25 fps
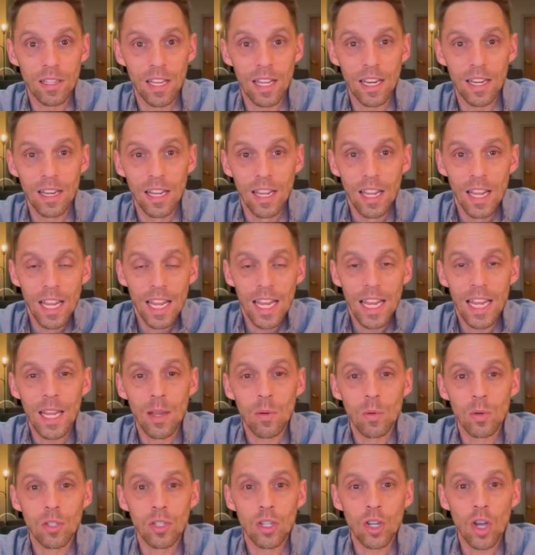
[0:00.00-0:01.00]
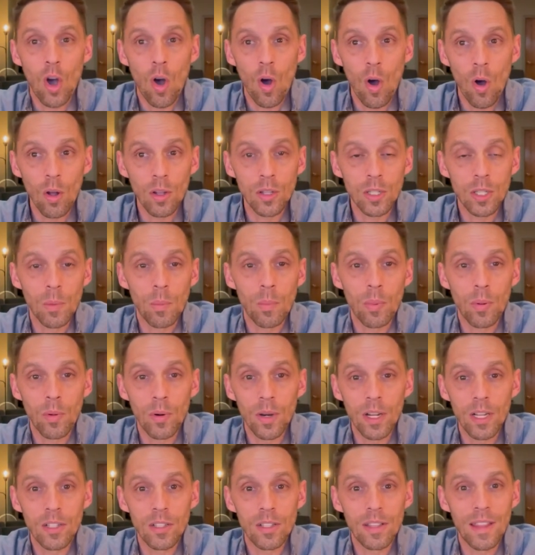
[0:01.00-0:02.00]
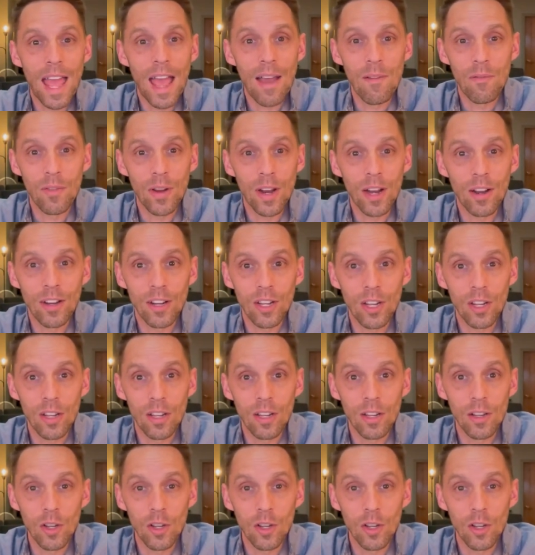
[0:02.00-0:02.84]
and he was called to preach that very